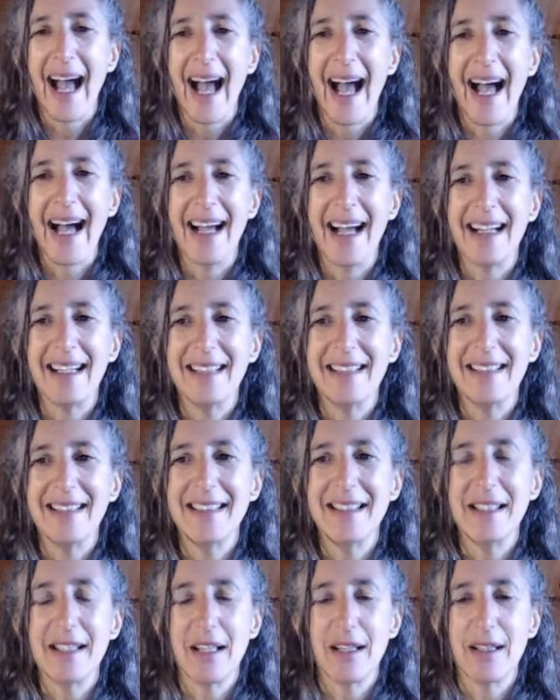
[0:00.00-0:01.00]

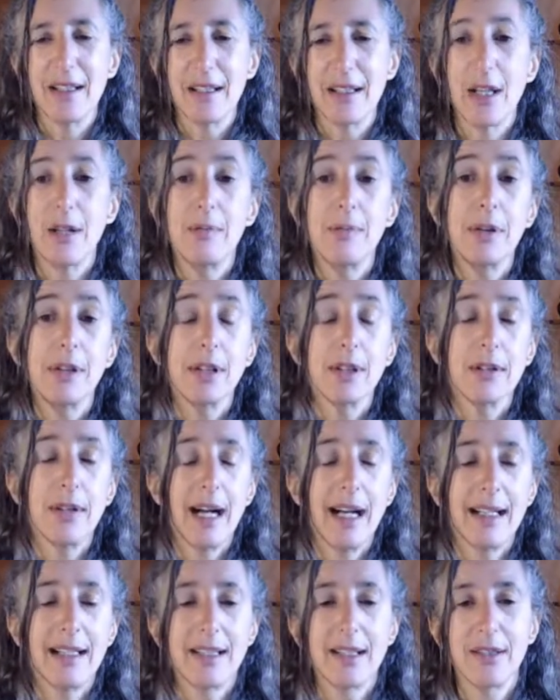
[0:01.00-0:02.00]
And so put your
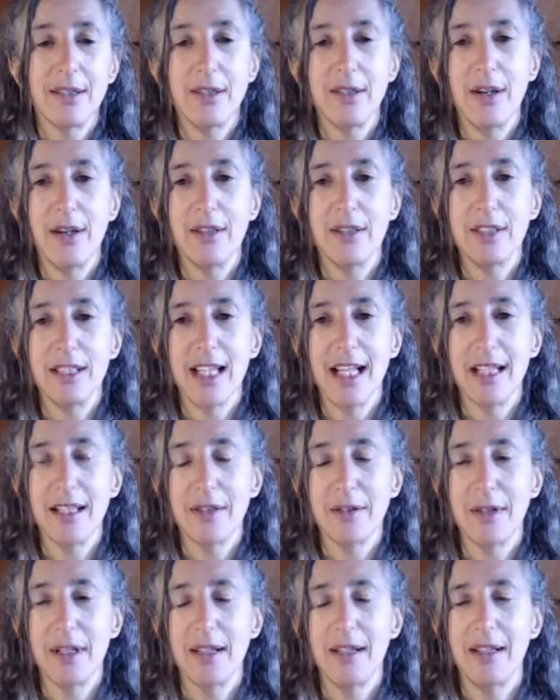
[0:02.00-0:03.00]
hands on your heart
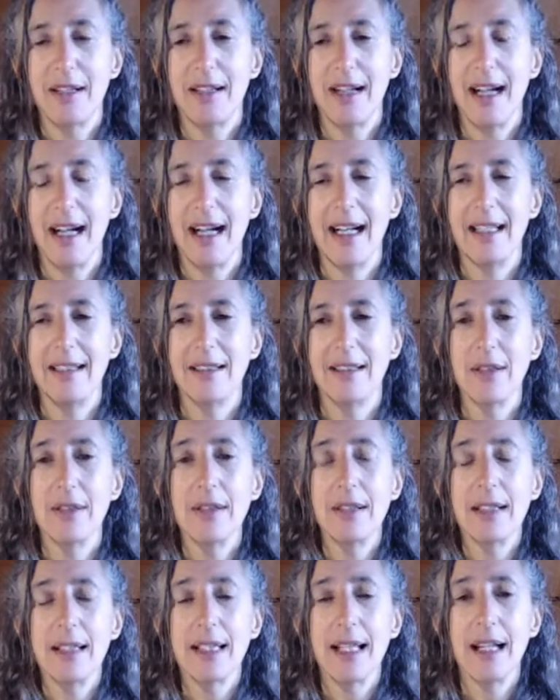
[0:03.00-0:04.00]
chakra, and
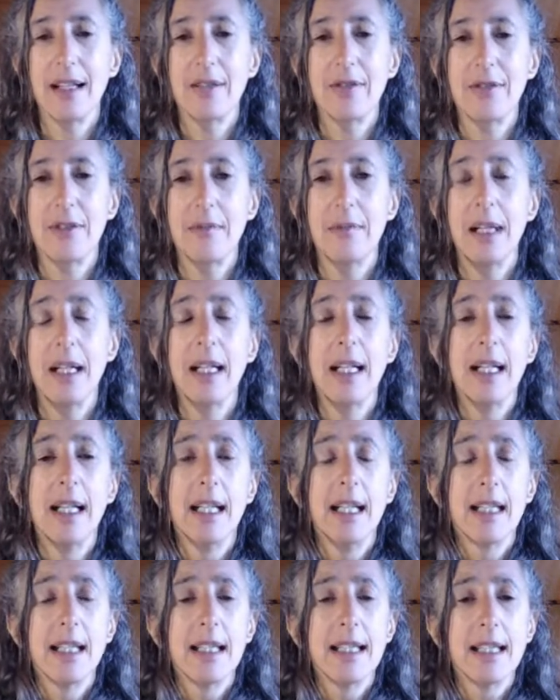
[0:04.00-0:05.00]
on a scale from
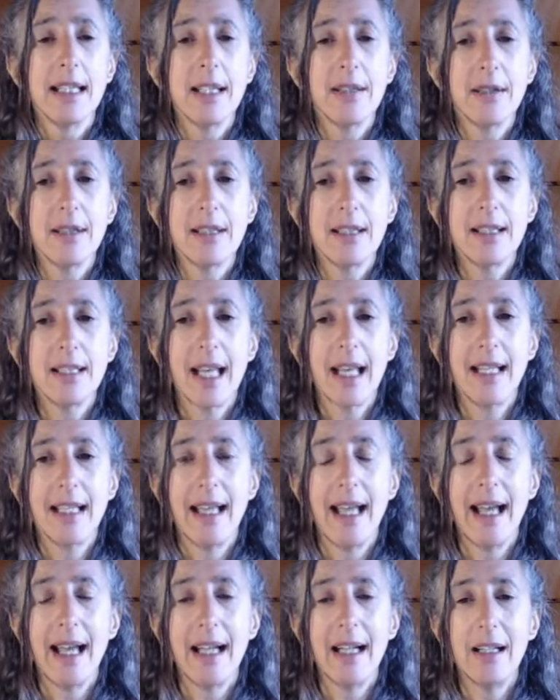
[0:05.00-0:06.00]
0 to 10,
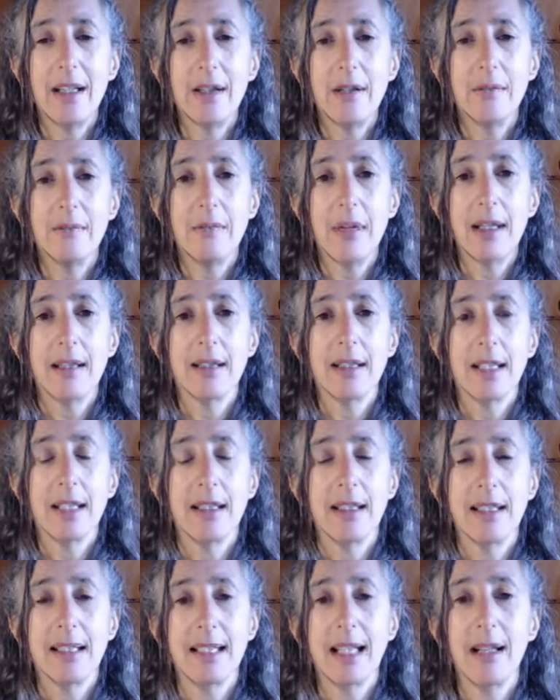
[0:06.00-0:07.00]
how much
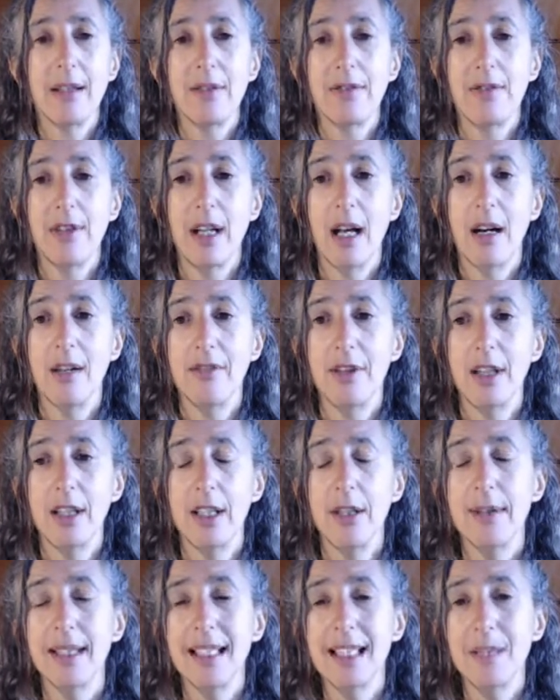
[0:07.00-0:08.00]
self-love are
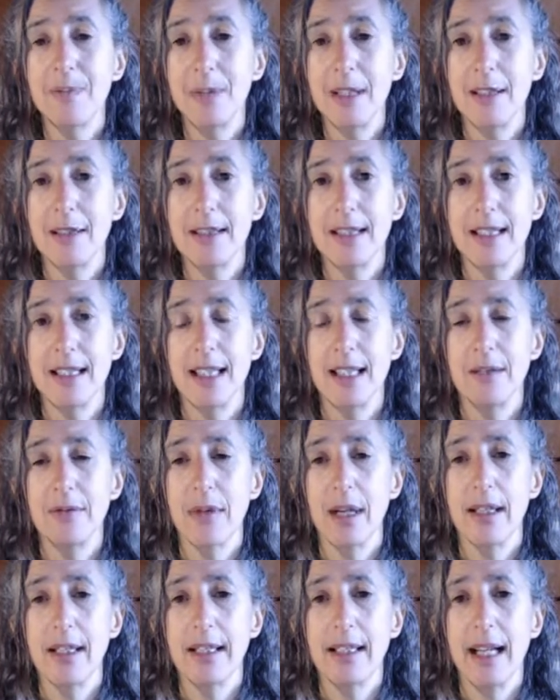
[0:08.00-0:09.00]
you experiencing
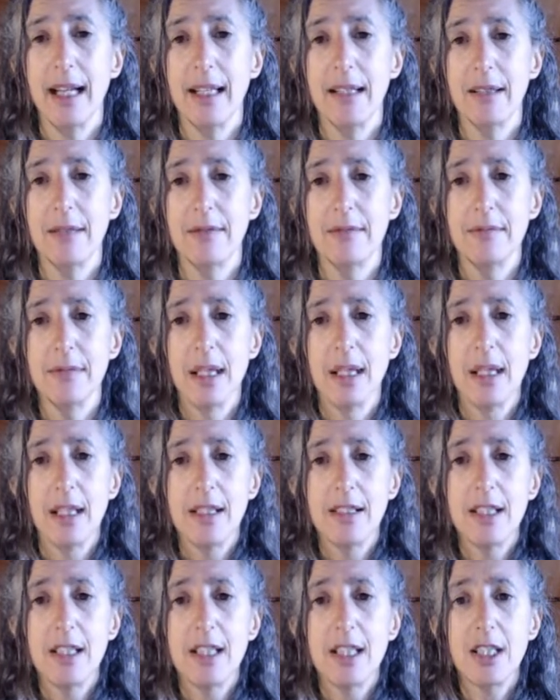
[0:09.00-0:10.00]
right now?
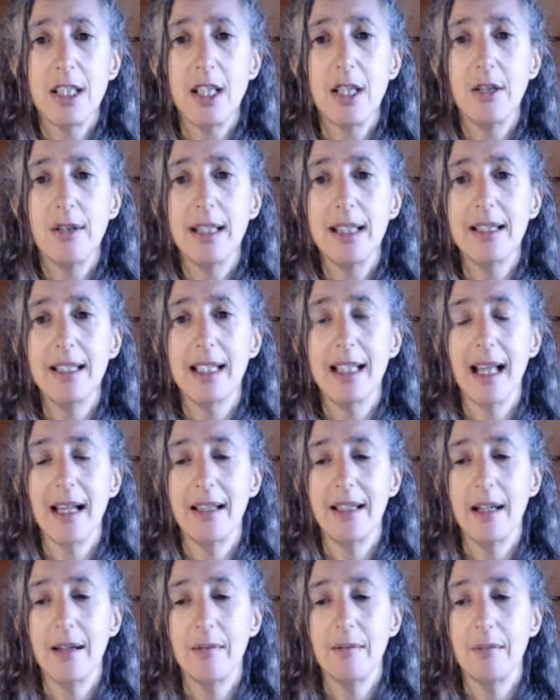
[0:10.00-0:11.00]
And just tune into
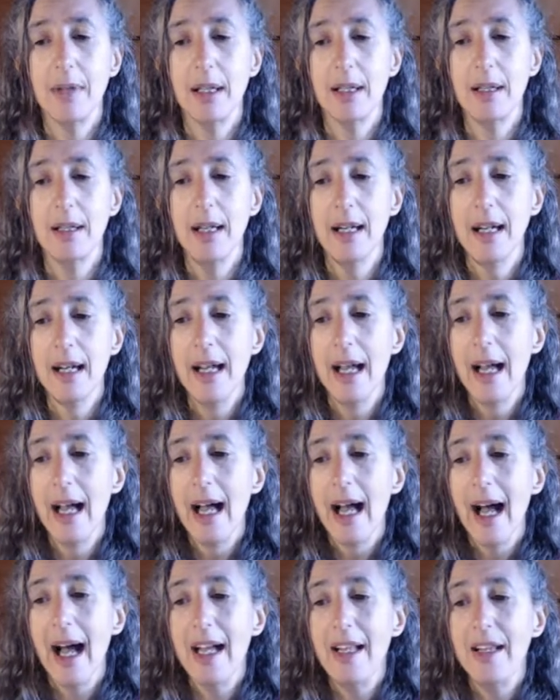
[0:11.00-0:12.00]
that number.
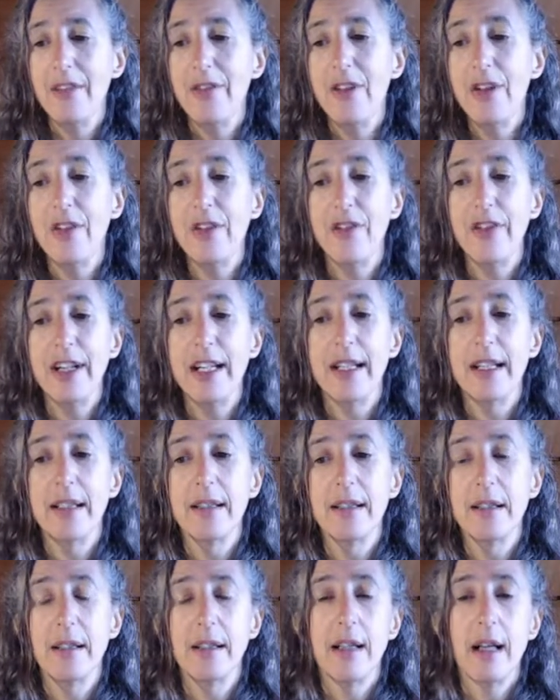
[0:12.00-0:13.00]
And if you
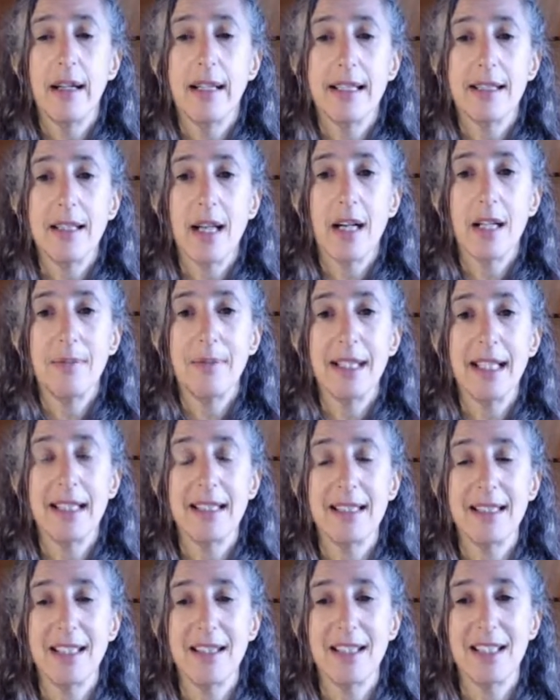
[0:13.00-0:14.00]
feel like typing it
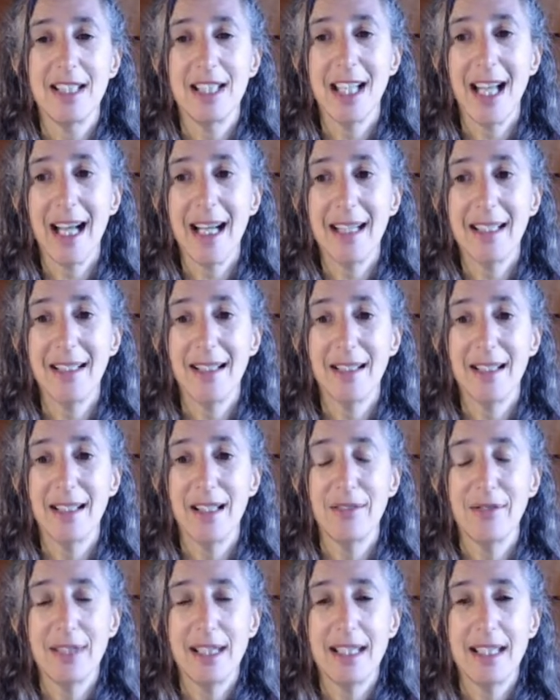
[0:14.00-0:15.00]
into the chat, I'd
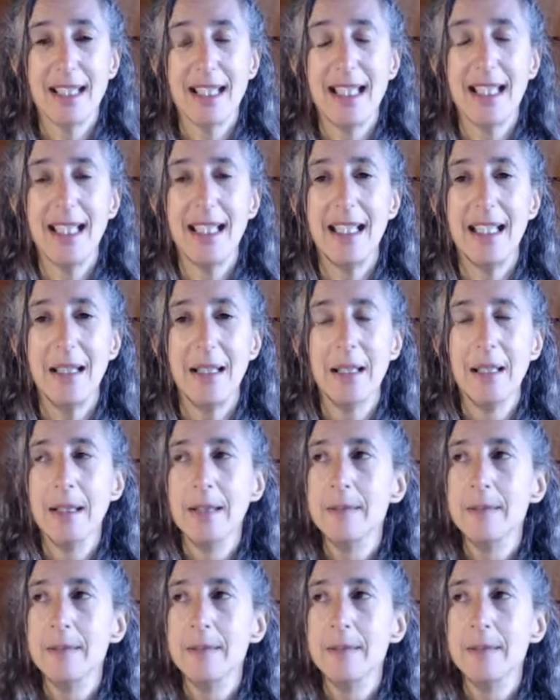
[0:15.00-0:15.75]
love to see.